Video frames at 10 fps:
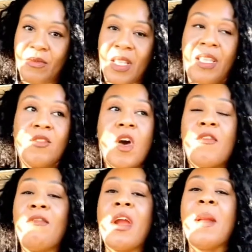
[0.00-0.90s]
It gives off
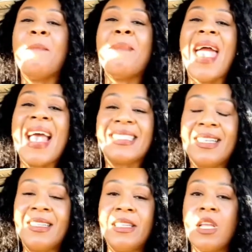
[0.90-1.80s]
a very
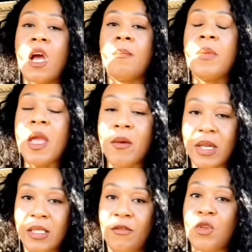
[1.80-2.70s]
masculine
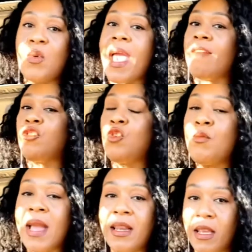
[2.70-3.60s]
appearance. If you have too
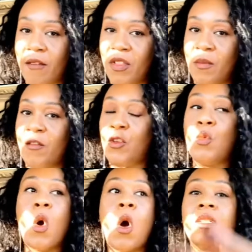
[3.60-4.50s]
many of them, if
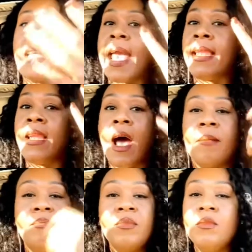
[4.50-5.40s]
you all tatted up
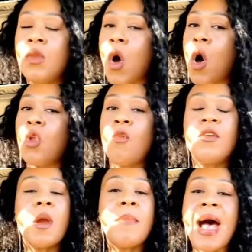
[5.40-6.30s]
all over
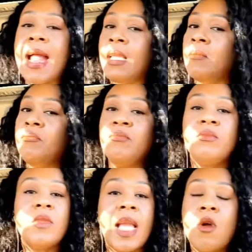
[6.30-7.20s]
your body,
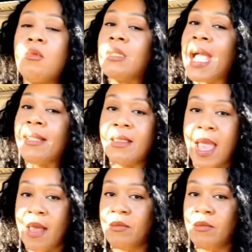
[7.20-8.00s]
they don't like that.